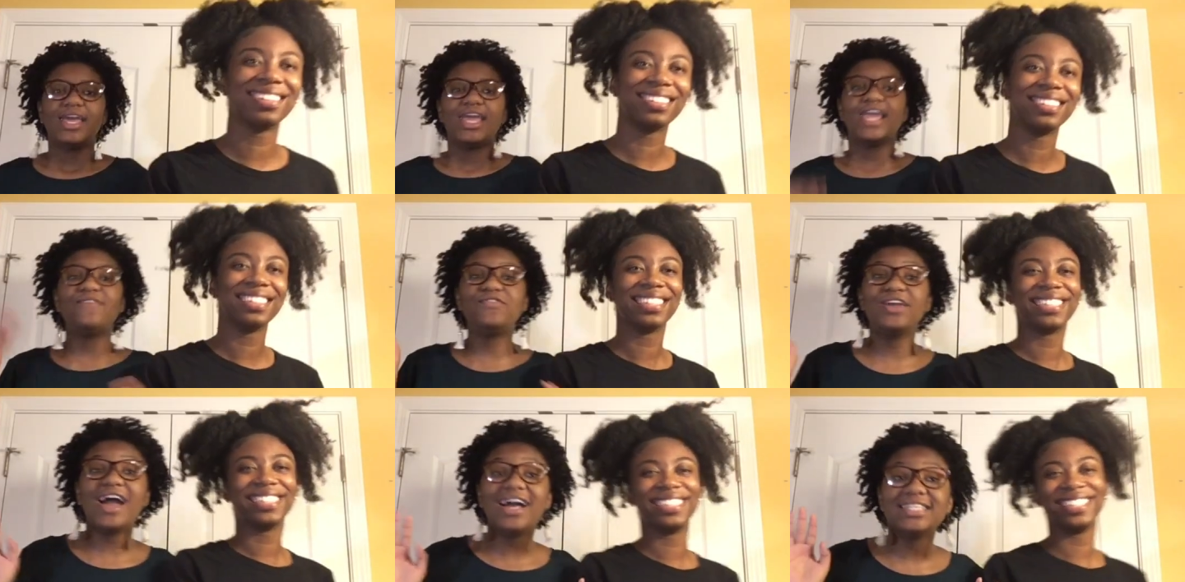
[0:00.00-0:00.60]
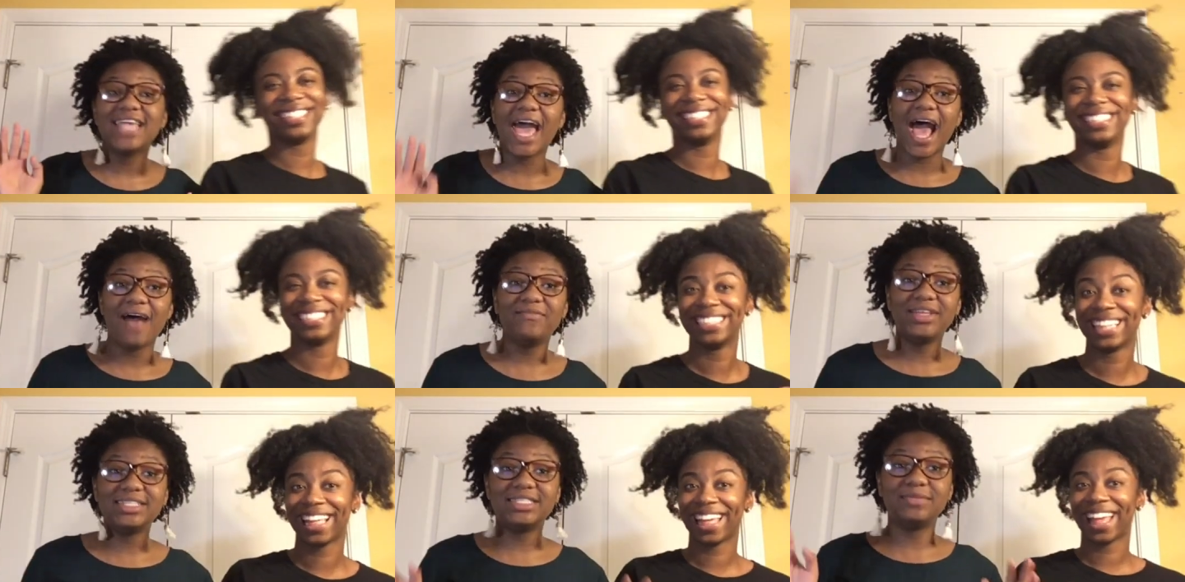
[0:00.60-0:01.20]
Speaker 1: If you guys
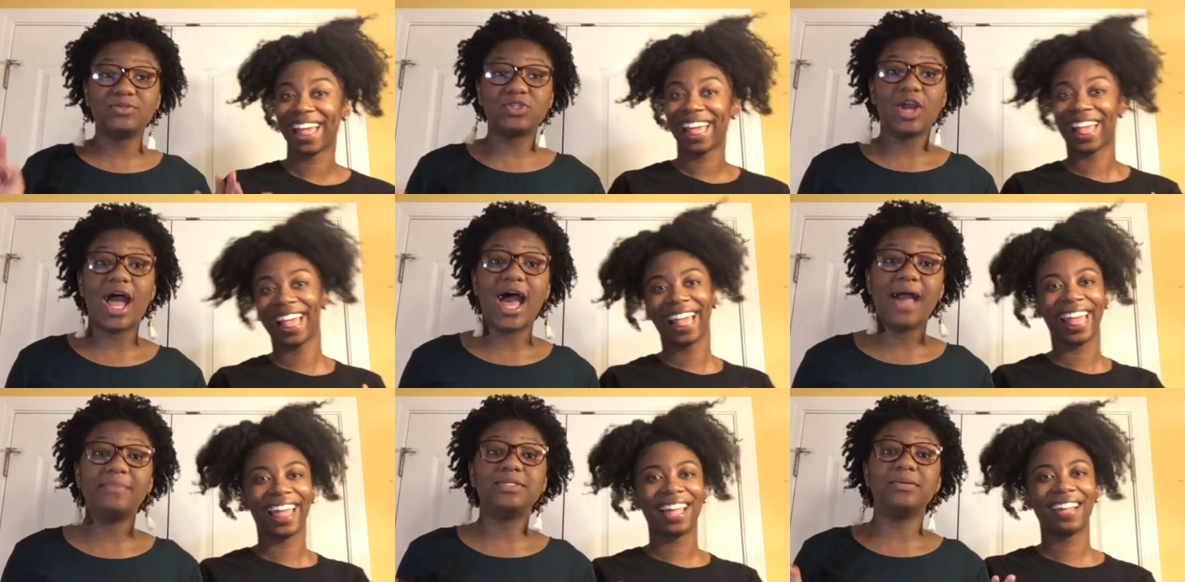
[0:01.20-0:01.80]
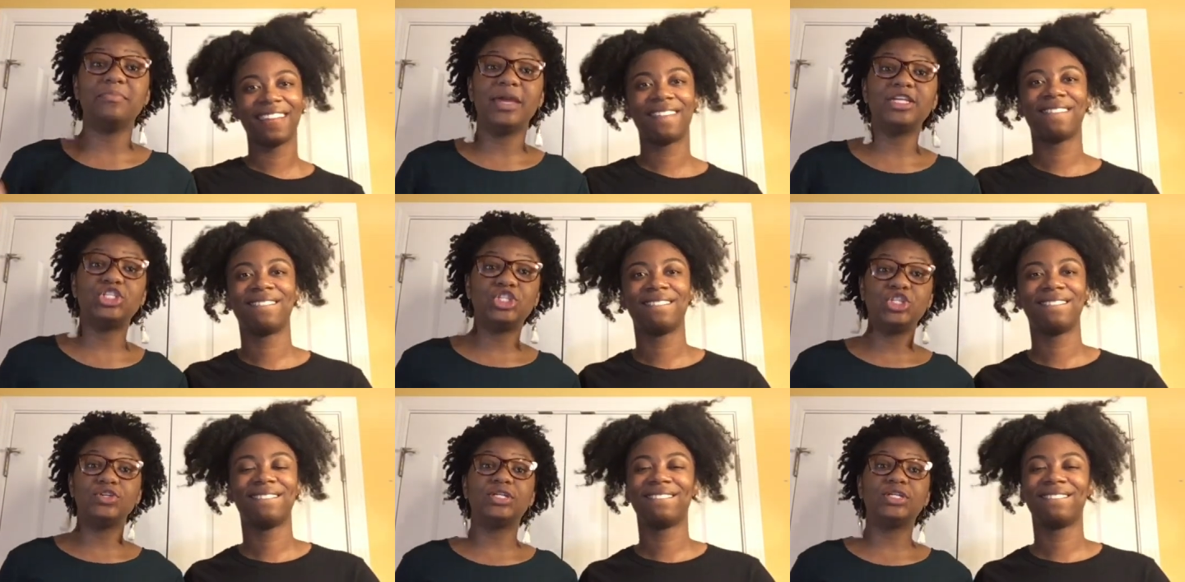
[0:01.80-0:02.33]
haven't subscribed, make sure you